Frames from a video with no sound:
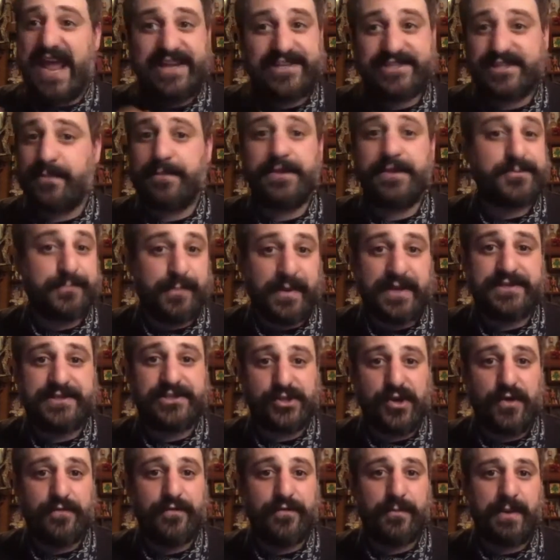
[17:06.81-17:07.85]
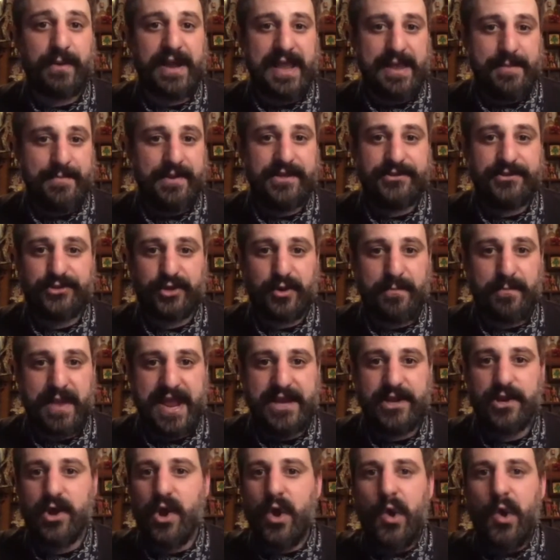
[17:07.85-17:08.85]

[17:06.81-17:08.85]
some of these places over by eminent domain